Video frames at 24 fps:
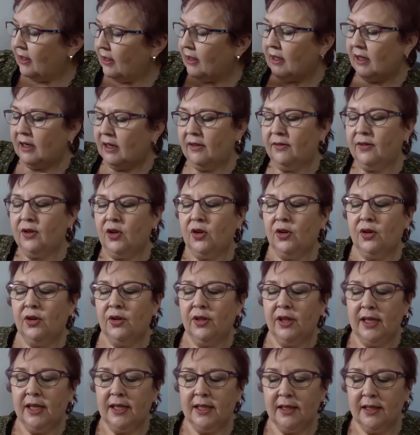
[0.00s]
Then I've
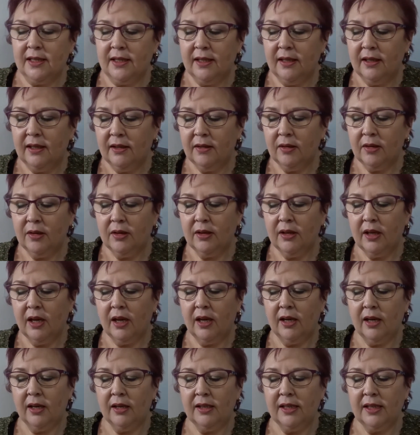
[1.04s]
got this
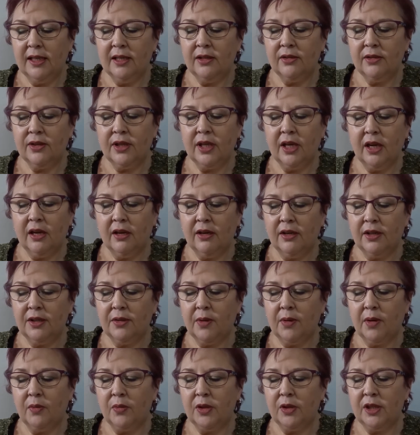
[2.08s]
Neil's Yard
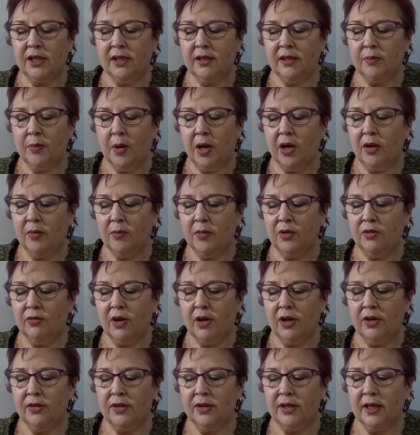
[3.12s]
one, which is Palma
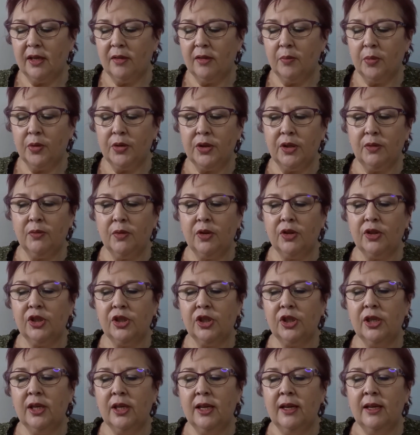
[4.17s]
Rosa body
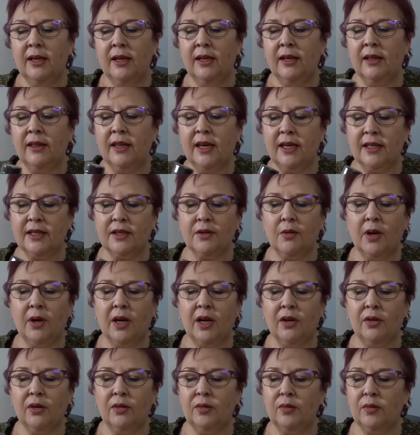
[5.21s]
wash. That's
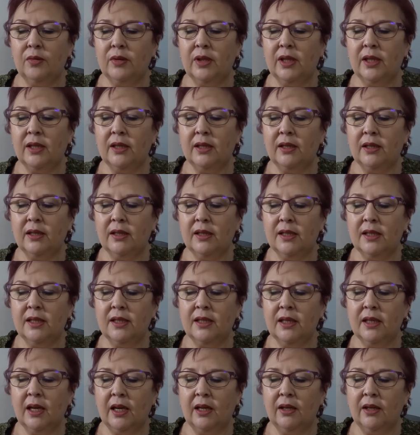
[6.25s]
quite old.
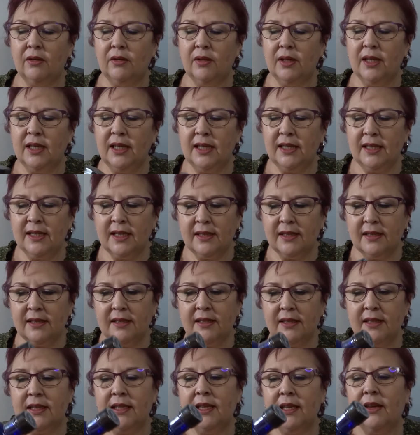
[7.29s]
So, and it
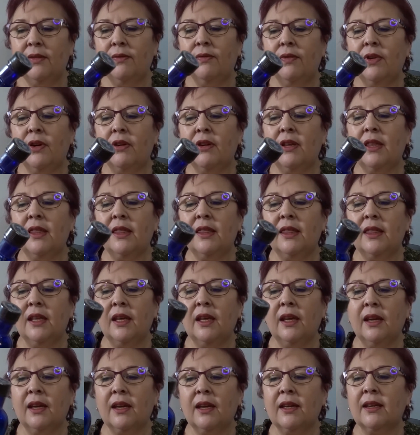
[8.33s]
doesn't seem very
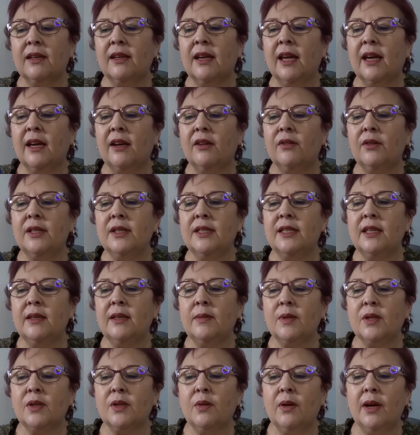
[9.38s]
thick now, it
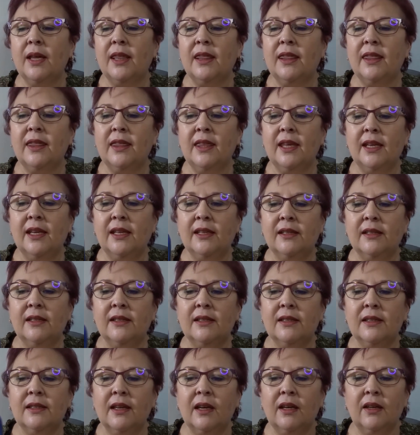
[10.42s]
seems quite thin,
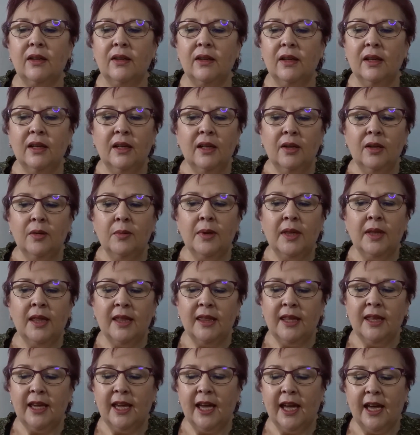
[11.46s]
so whether
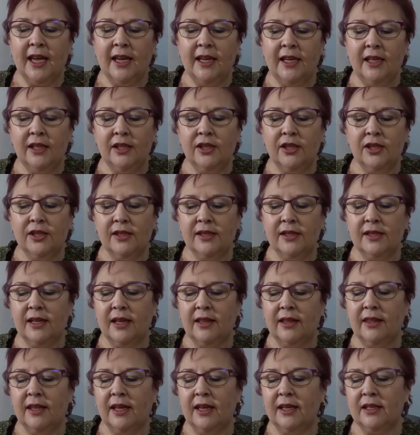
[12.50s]
the age has
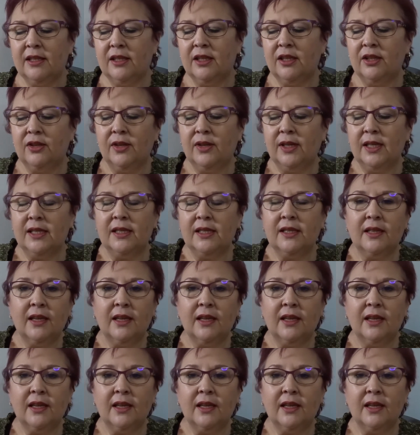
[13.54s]
done that to it.